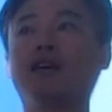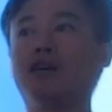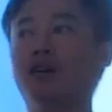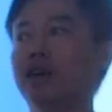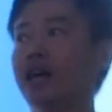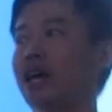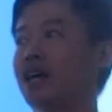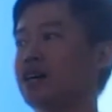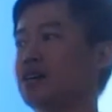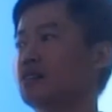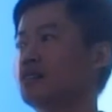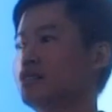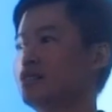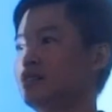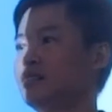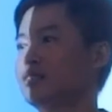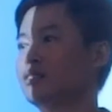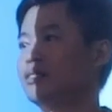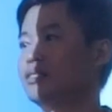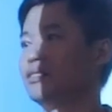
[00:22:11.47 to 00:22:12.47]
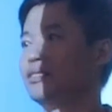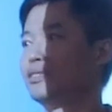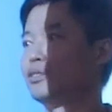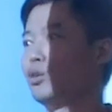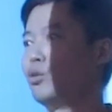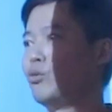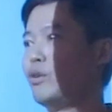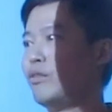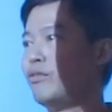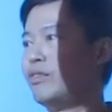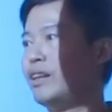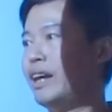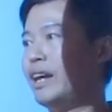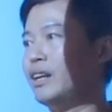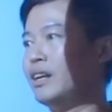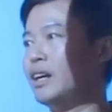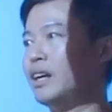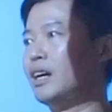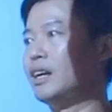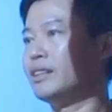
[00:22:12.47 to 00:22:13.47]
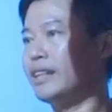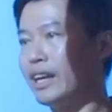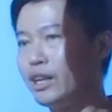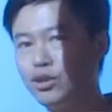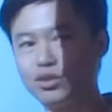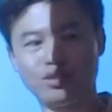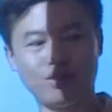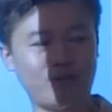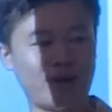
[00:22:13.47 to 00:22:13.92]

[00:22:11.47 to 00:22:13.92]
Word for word: Okay? So with that, uh, thank you so